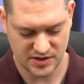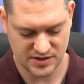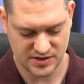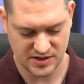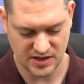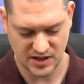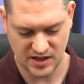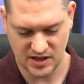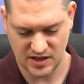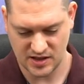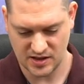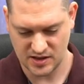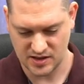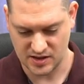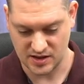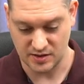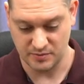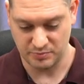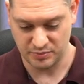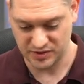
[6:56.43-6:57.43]
as uh,
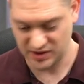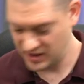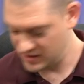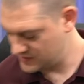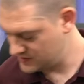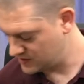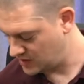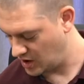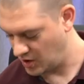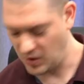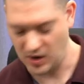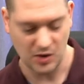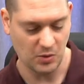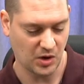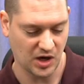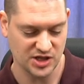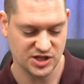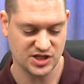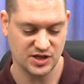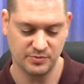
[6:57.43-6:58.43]
complaints go, I
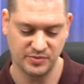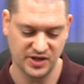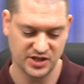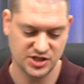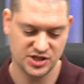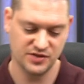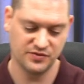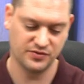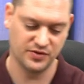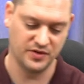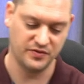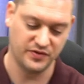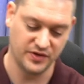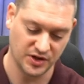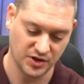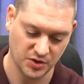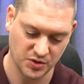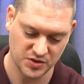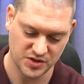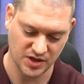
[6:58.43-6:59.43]
watched a bunch of
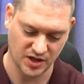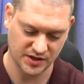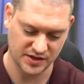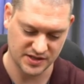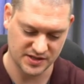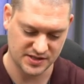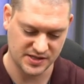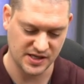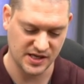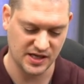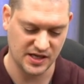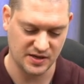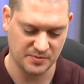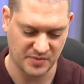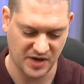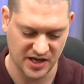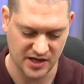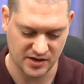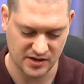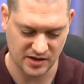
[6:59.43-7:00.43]
reviews on this deity
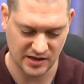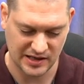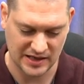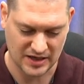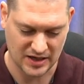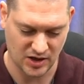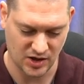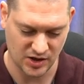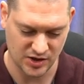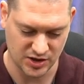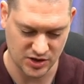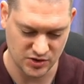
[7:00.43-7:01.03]
mic uh, on